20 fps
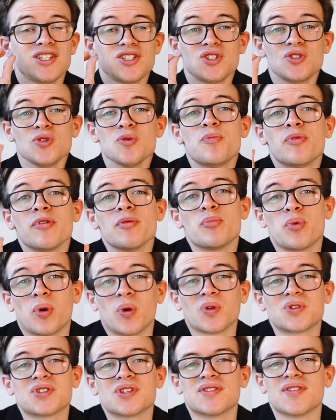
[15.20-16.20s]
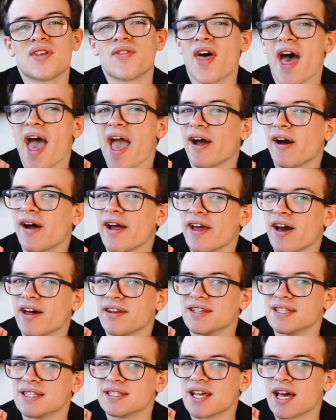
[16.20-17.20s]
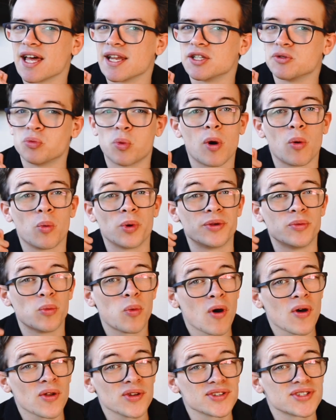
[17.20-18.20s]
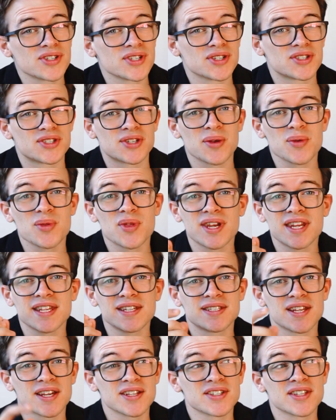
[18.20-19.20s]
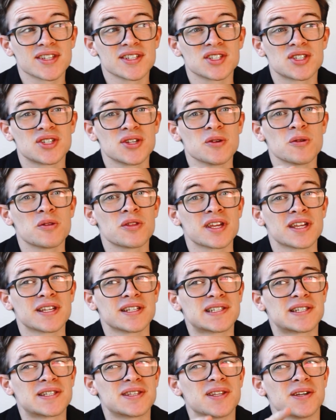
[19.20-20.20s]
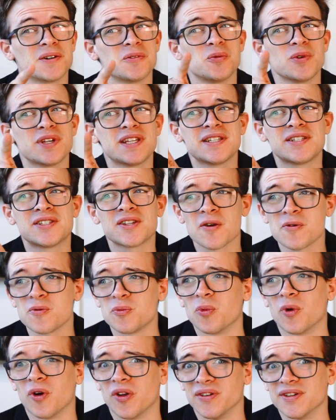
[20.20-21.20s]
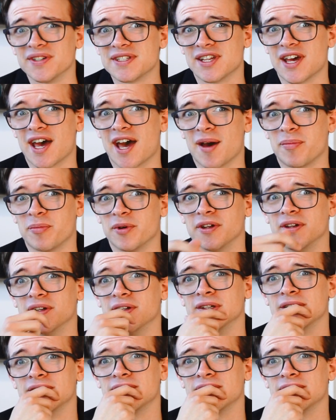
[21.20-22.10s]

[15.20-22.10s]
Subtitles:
super important that the AI understands what we want so that it doesn't do things that we don't want to happen.